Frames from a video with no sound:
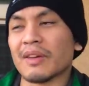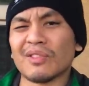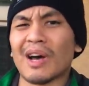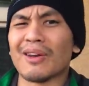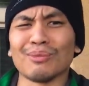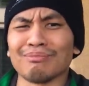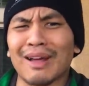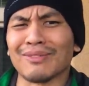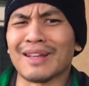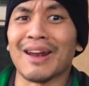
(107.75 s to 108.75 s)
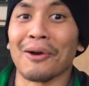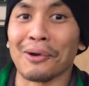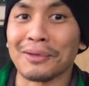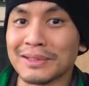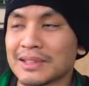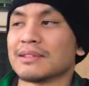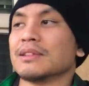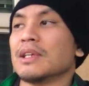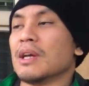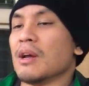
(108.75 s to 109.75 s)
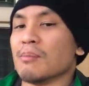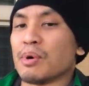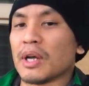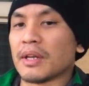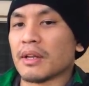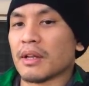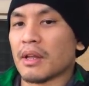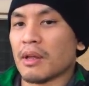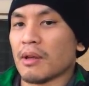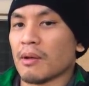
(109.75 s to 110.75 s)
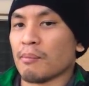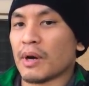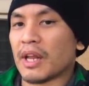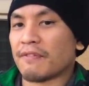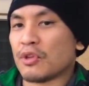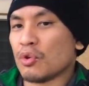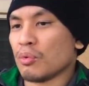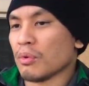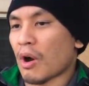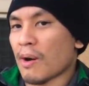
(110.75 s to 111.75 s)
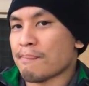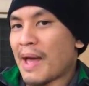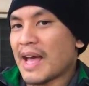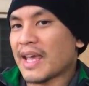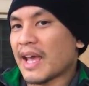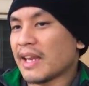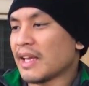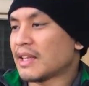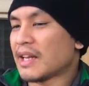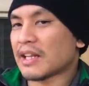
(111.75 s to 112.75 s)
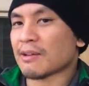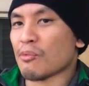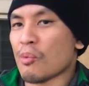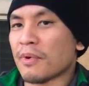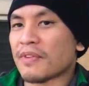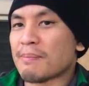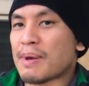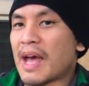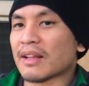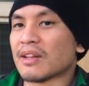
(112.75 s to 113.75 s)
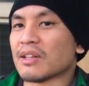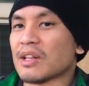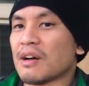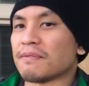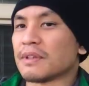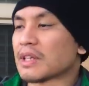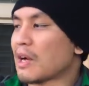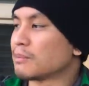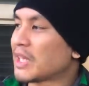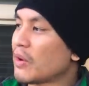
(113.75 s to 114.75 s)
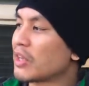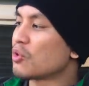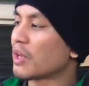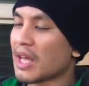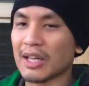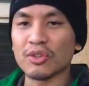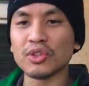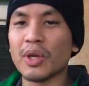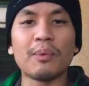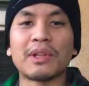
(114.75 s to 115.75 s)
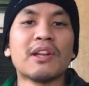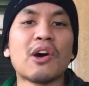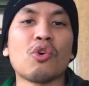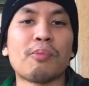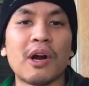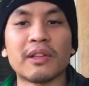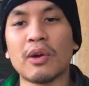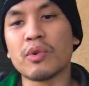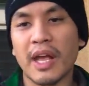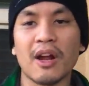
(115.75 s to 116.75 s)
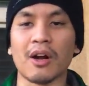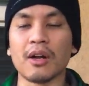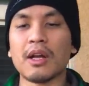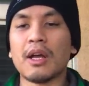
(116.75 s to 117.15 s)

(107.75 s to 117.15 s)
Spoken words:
Even though I don't think it hurts, but if you are backhanding and then at the moment of impact the glove comes out and you hit, as long as you hit with the knuckle part, they don't care.